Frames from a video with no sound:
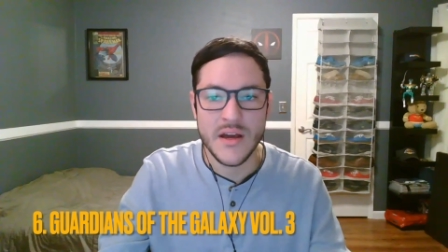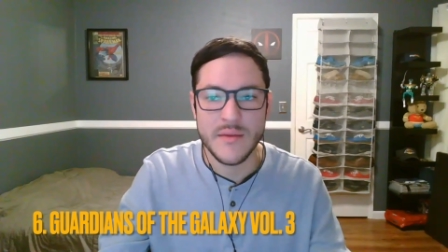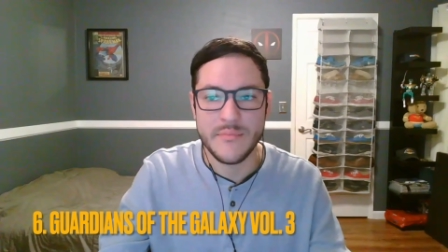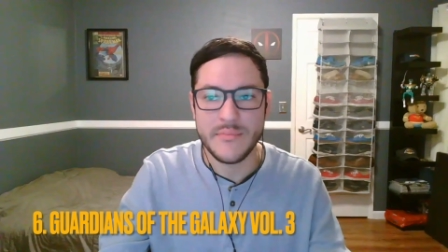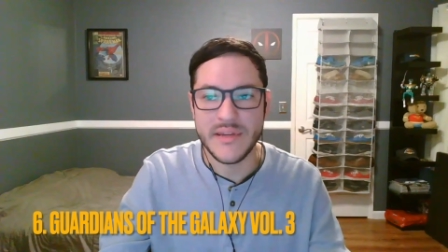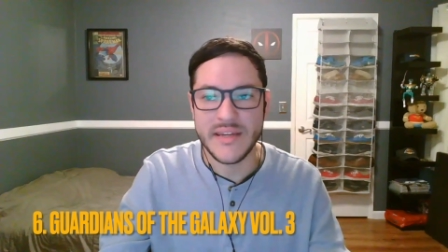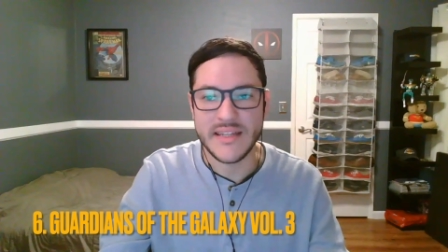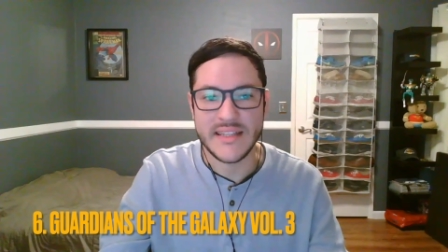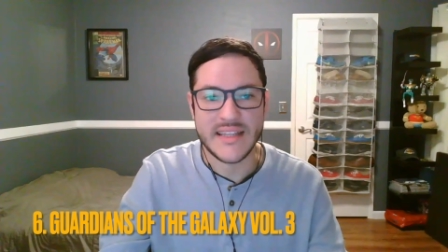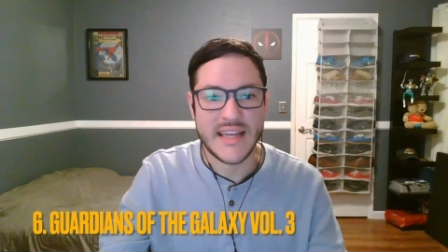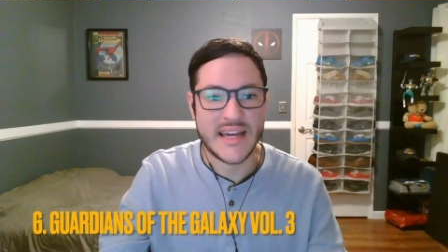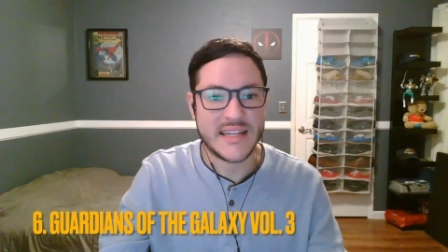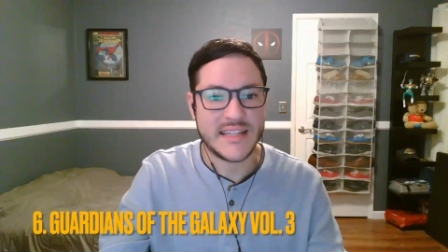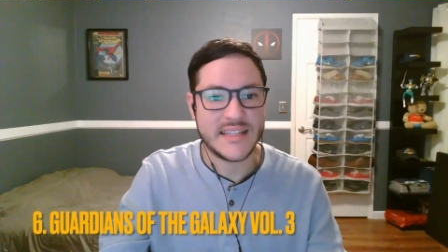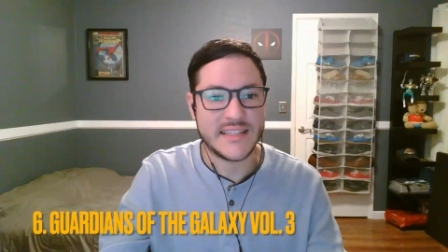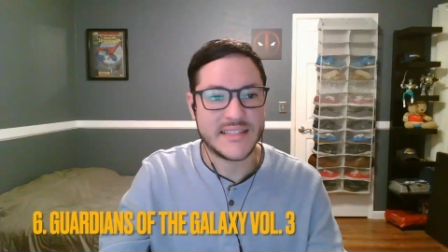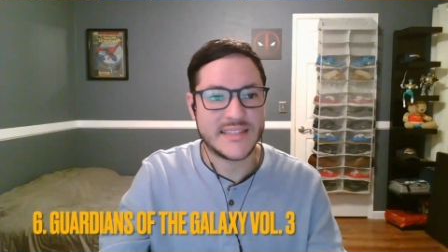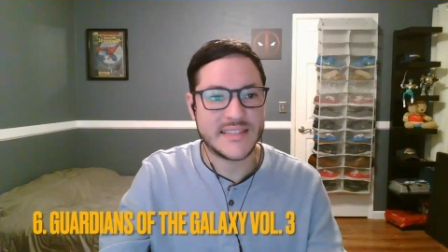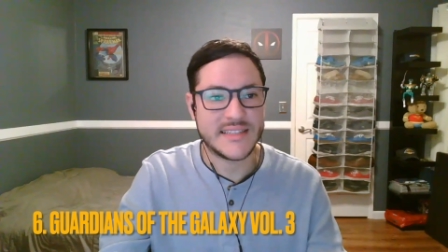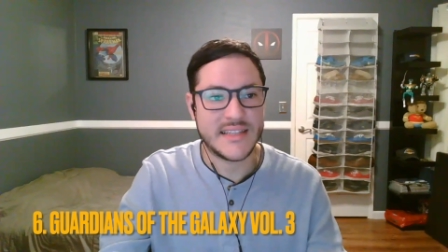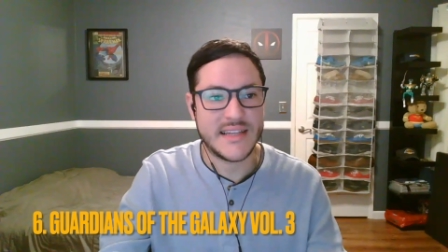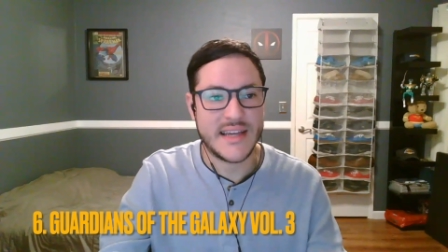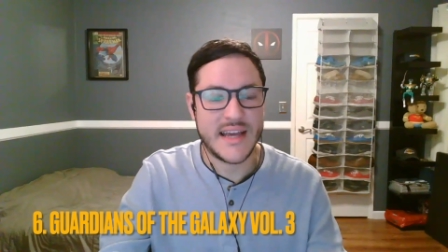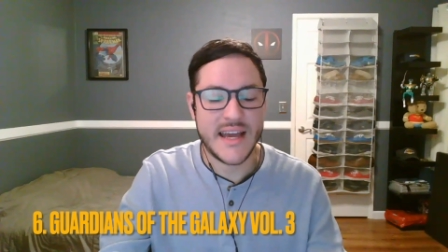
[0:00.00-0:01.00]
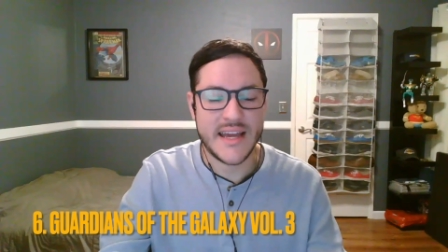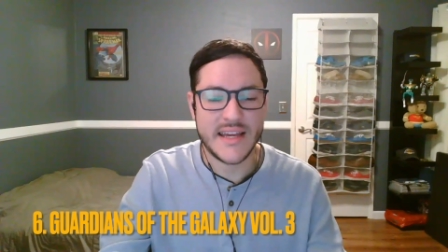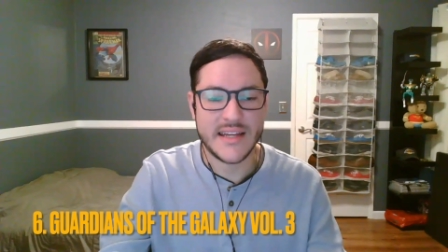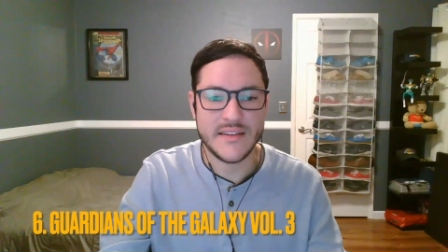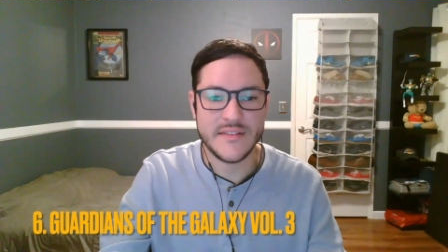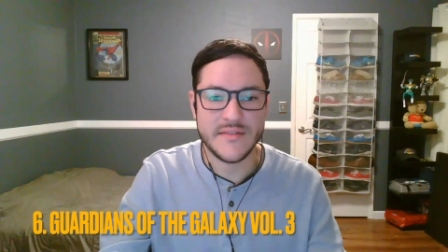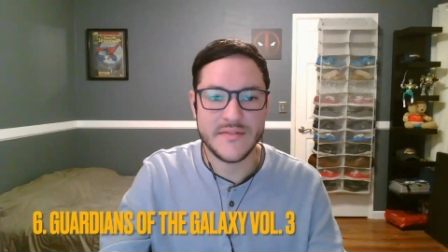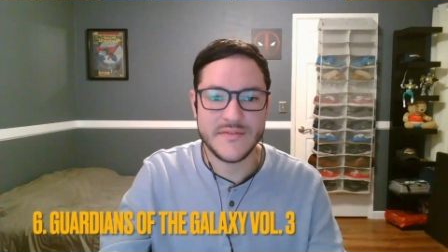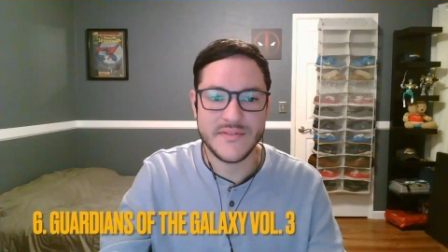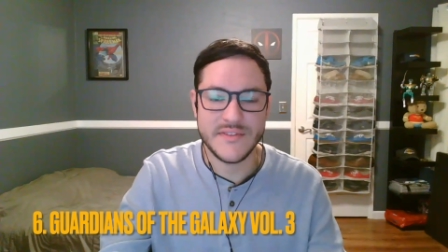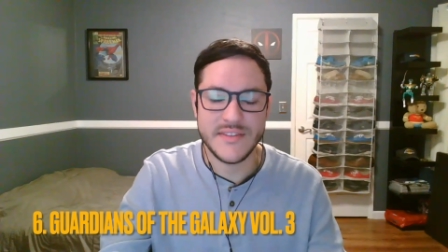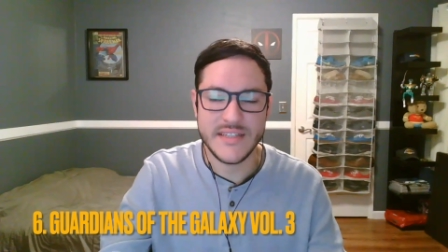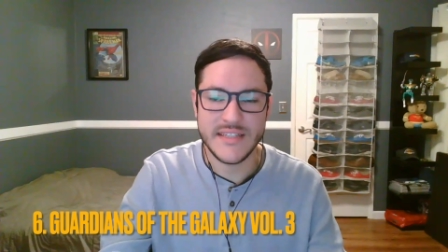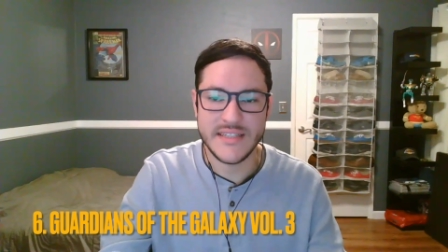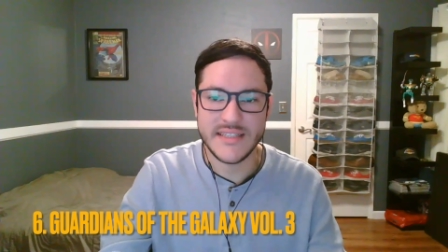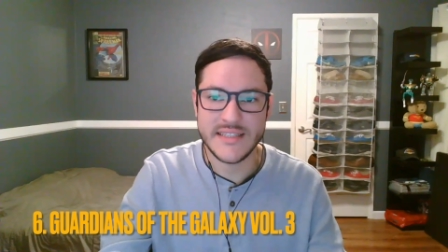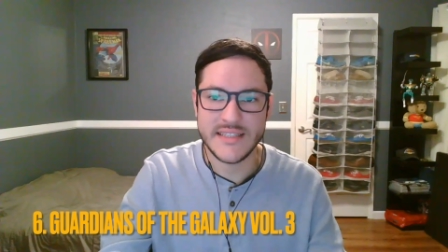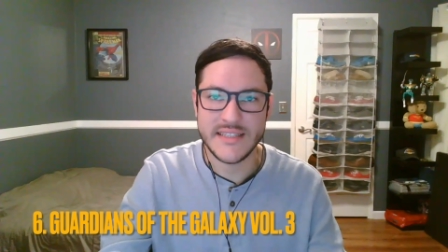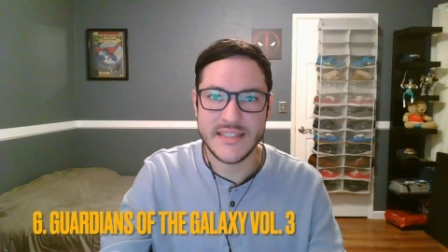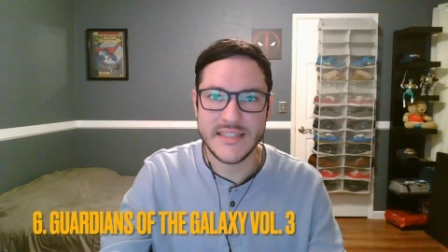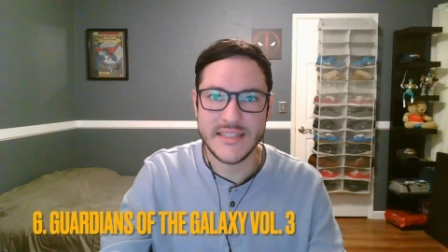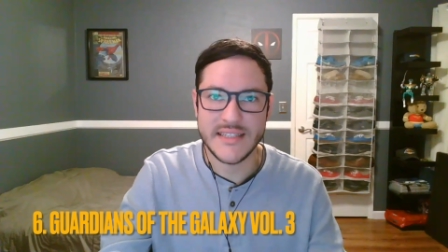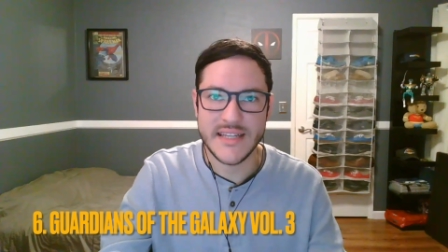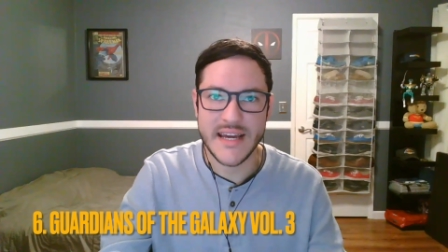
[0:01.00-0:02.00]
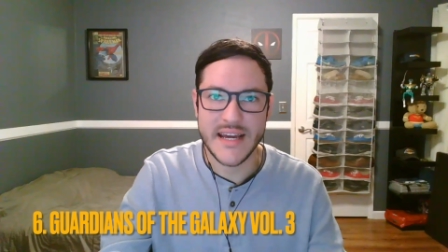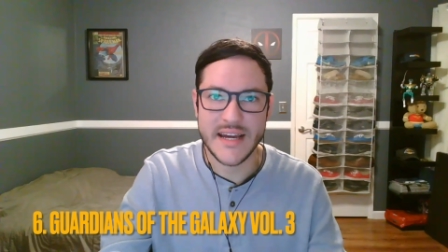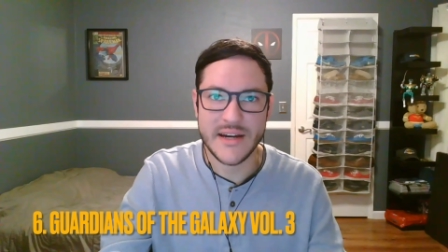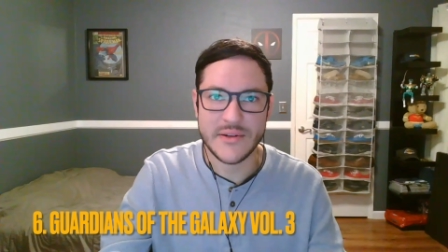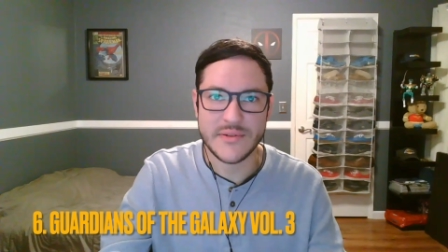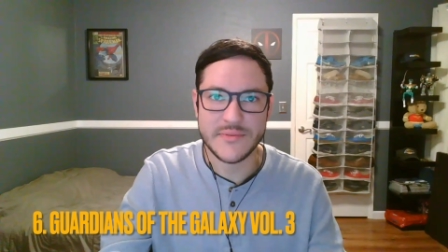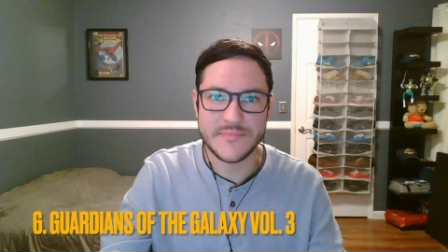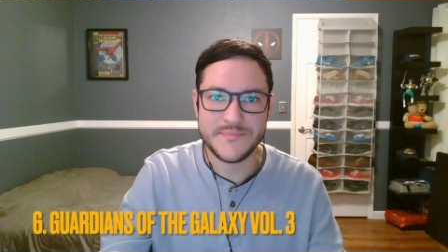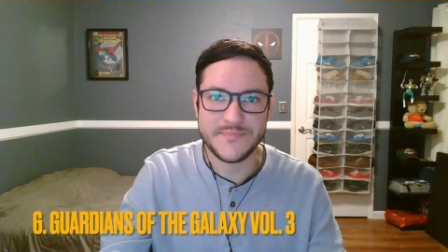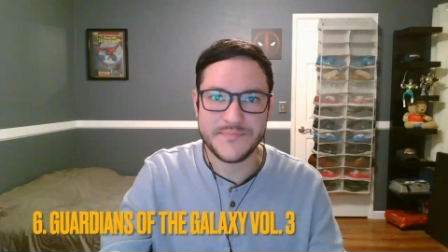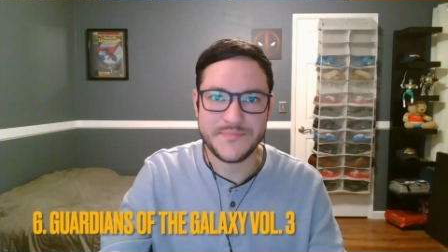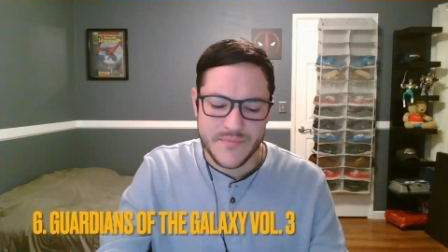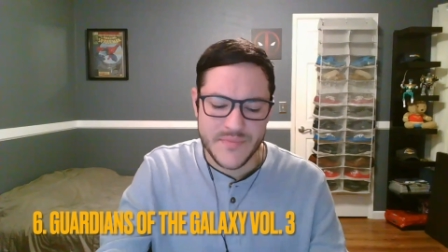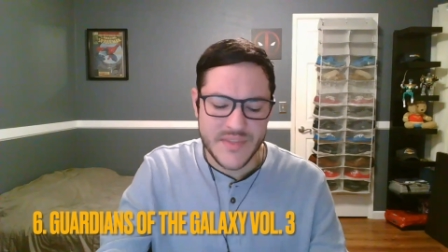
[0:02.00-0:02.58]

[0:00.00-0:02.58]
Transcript: being that he's head of D C now.